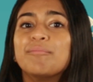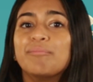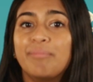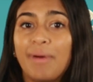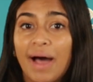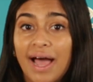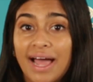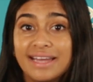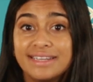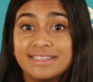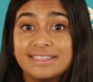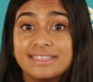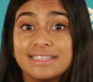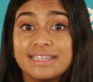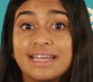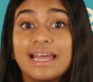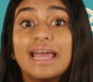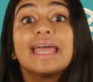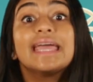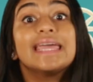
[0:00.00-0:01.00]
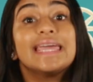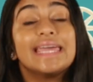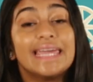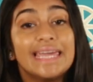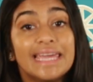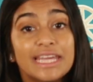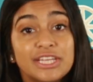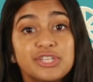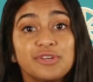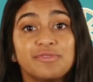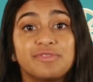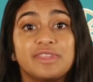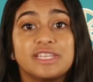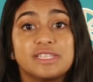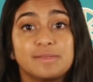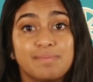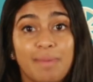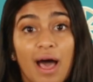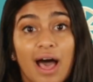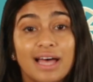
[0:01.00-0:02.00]
But each of
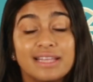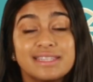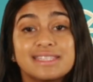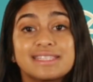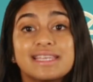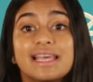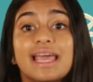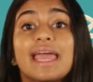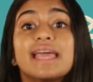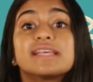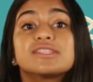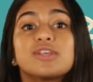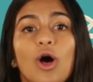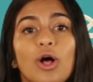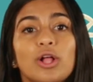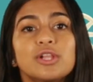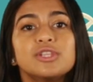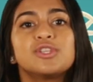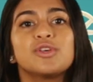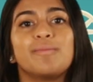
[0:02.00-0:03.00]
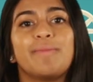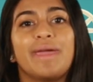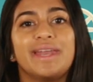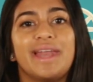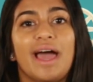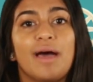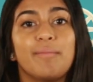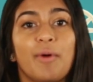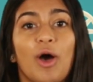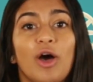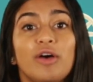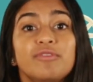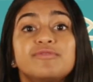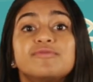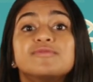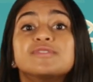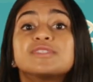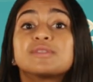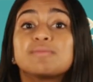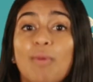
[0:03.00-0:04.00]
these parts is also made up
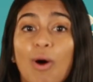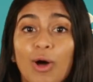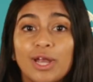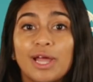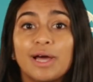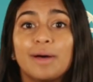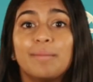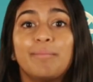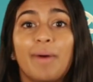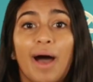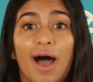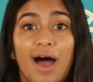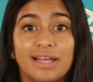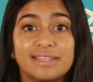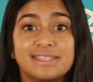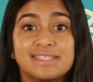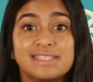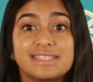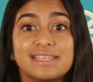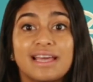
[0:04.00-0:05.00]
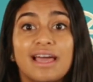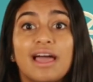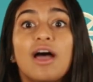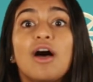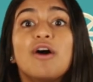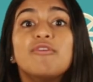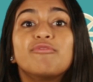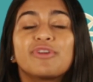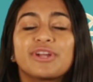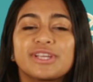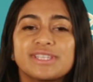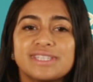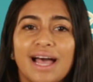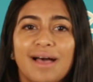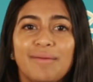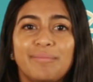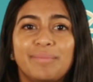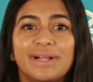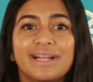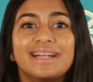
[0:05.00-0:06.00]
of smaller parts. For
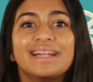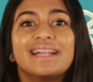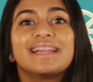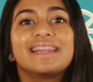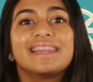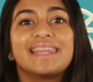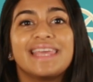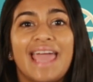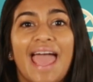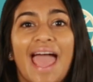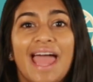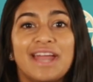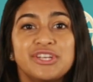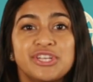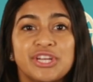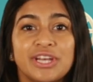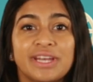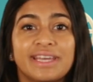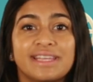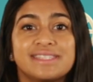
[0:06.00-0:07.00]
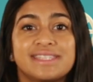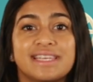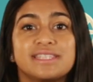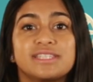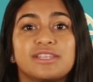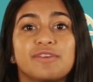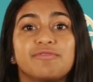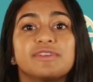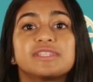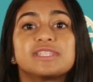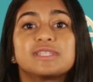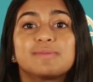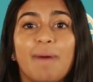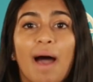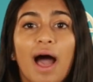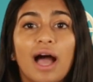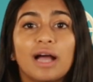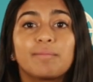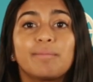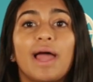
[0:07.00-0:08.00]
example, the engine consists of a
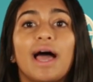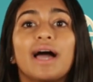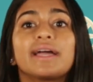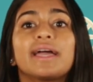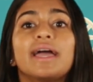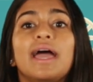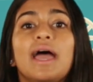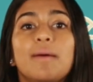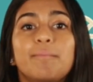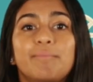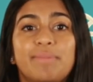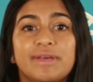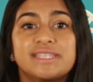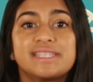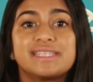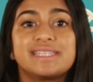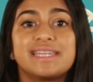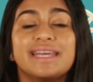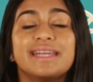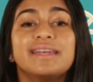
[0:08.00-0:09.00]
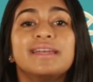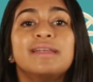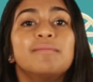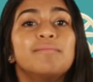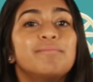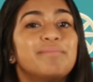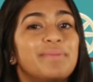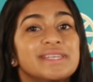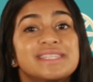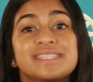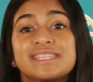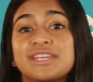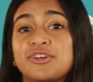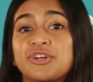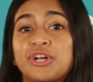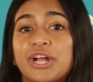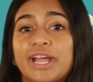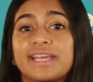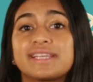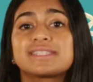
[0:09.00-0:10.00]
spark plug, piston
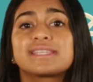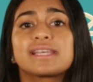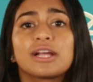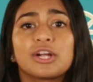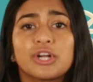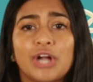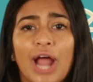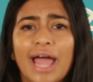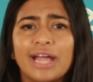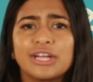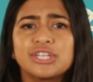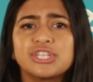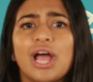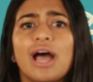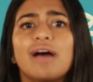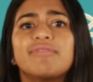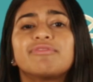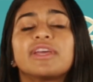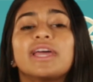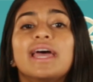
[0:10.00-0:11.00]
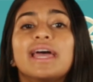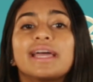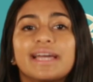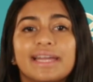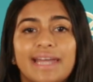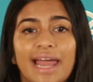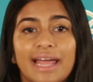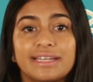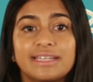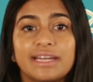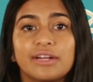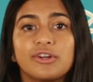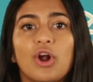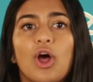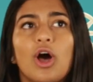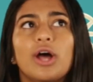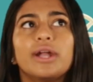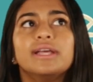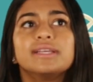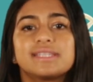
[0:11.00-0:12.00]
rings, crankshaft, connecting
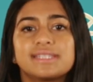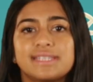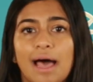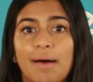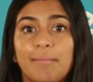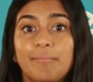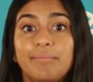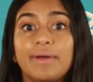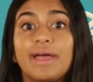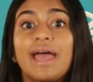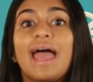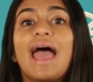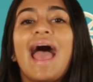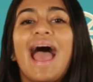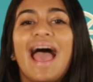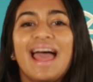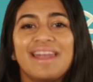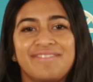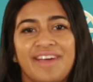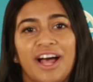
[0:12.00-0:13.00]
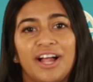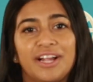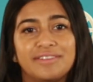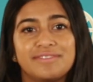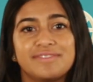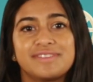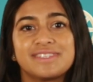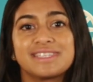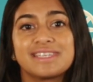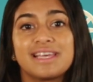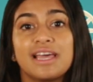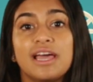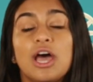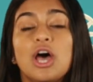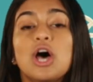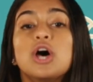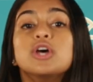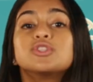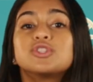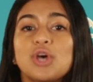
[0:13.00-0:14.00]
rod, sump, and valves.
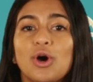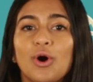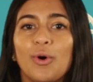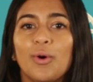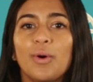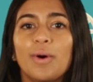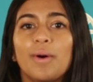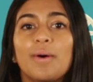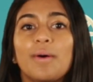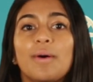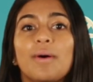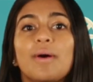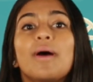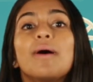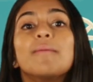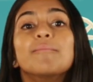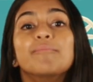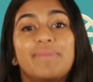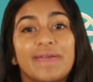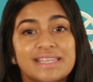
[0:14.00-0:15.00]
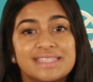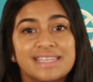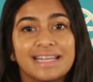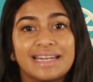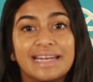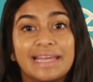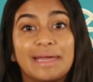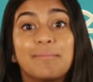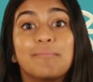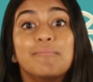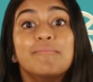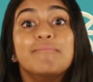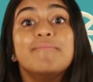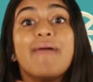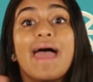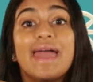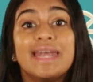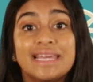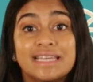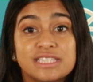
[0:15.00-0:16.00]
So, basically,
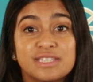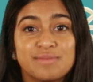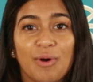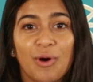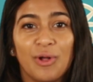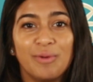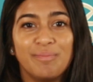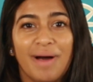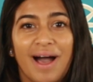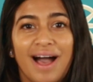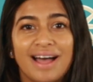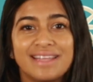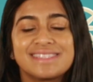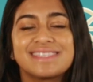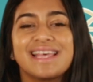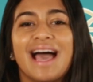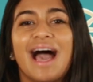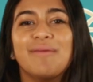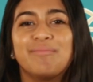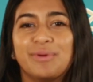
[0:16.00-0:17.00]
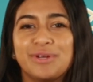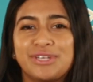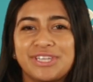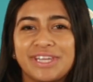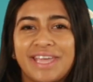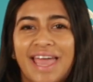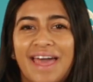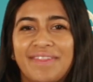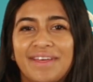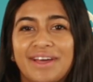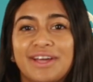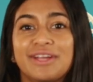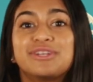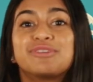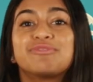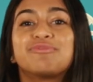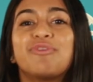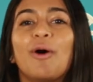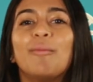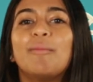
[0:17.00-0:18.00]
many small parts are put together to
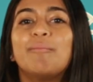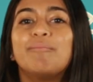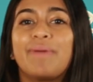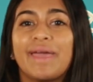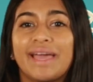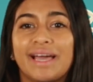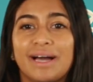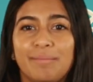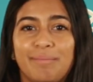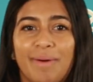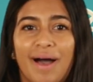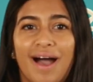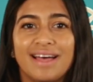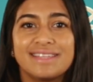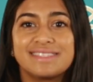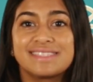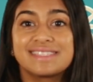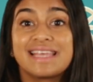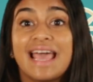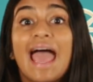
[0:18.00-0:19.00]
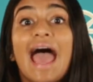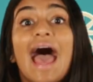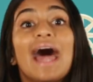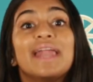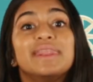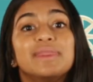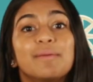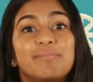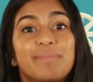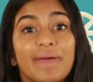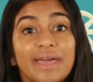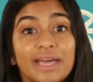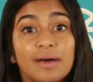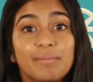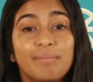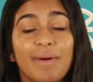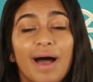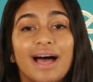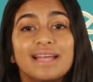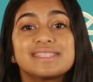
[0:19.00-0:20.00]
form bigger parts, and the bigger
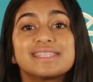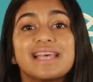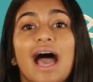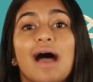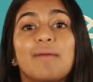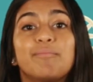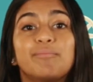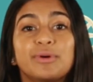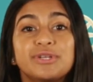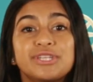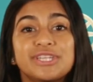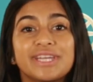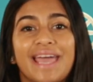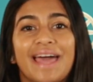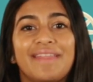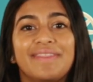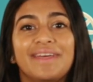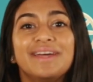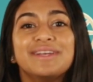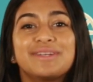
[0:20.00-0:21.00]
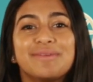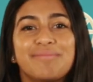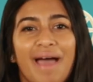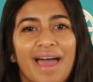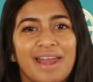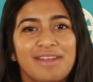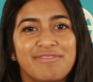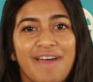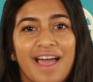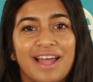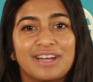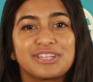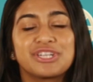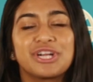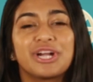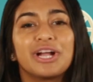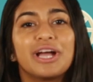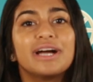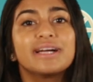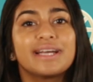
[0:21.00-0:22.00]
parts are put together to
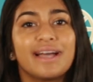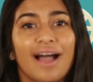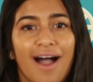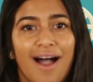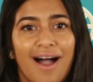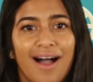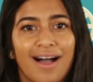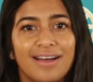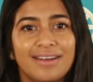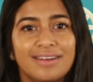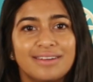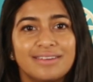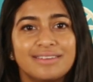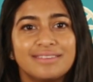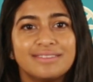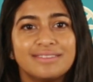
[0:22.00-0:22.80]
manufacture a car.